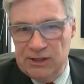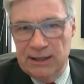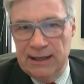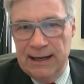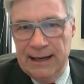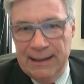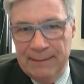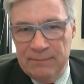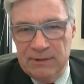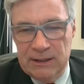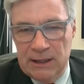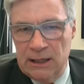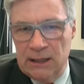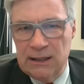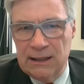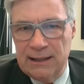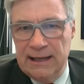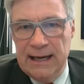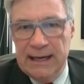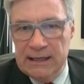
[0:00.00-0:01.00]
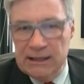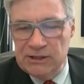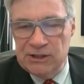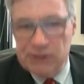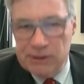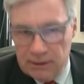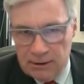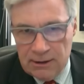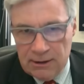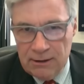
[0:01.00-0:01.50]
slam dunk
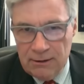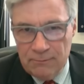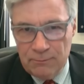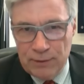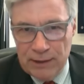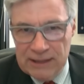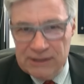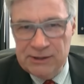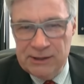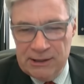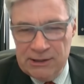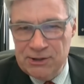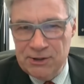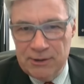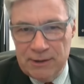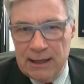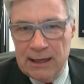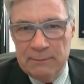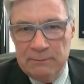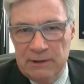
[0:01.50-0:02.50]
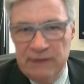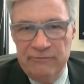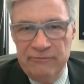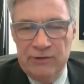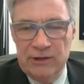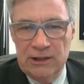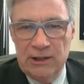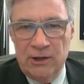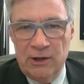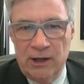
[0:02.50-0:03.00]
case. Presidents are not
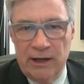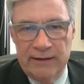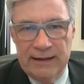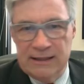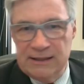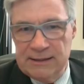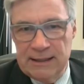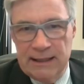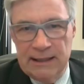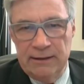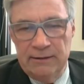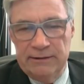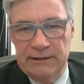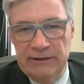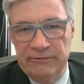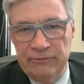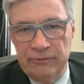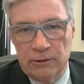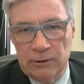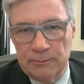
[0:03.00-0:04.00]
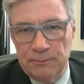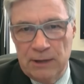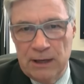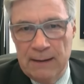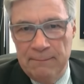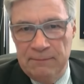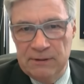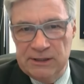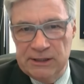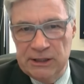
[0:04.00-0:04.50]
above the law. That's not a difficult
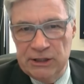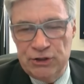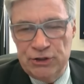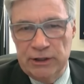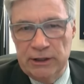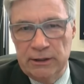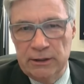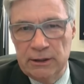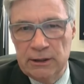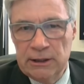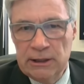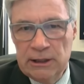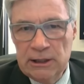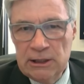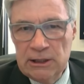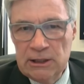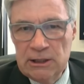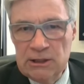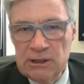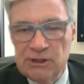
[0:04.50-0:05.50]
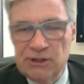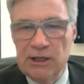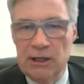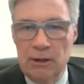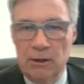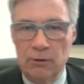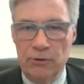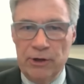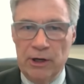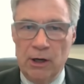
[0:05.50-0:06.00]
proposition.
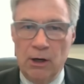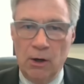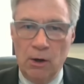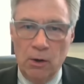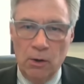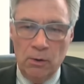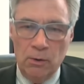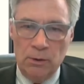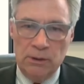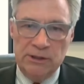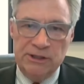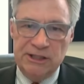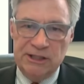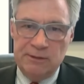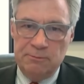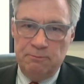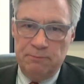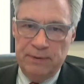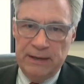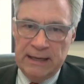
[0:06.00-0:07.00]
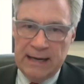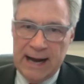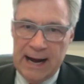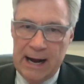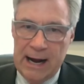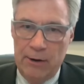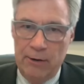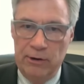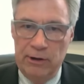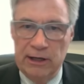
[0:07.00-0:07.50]
So the whole spin
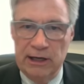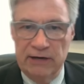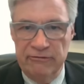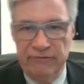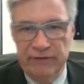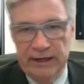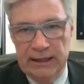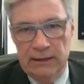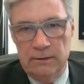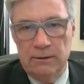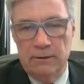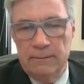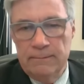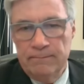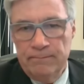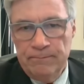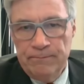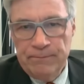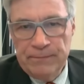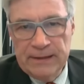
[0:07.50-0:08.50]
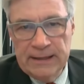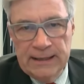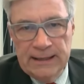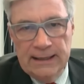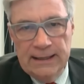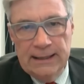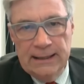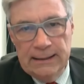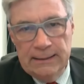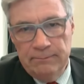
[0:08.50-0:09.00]
out of it
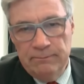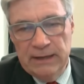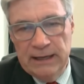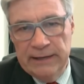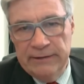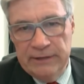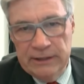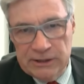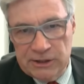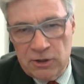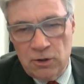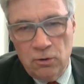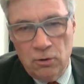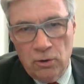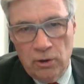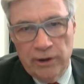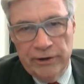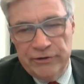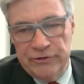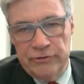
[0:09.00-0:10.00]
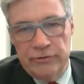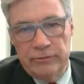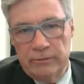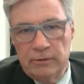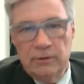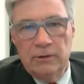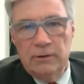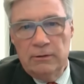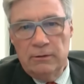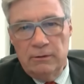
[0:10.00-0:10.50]
by this court
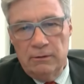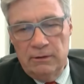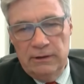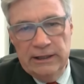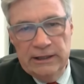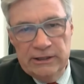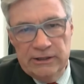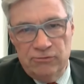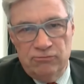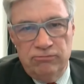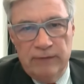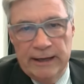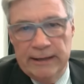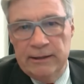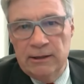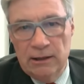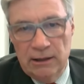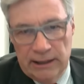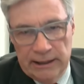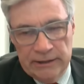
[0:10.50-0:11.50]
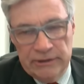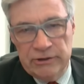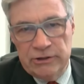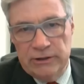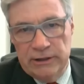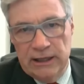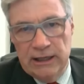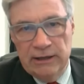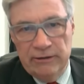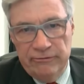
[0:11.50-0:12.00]
is
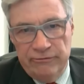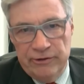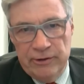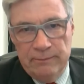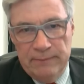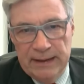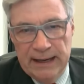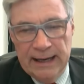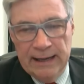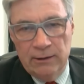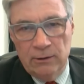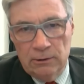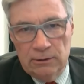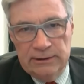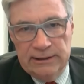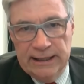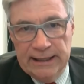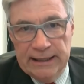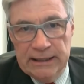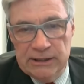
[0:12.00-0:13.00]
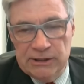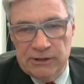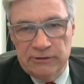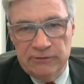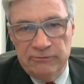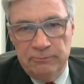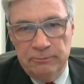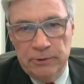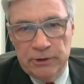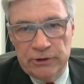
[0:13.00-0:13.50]
redolent of the bad old days
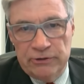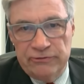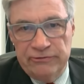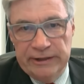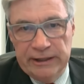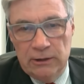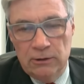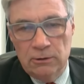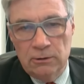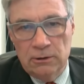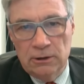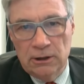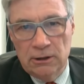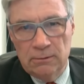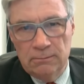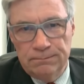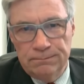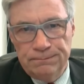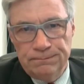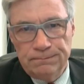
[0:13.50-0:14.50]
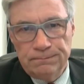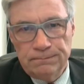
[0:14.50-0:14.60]
of Bush v. Gore.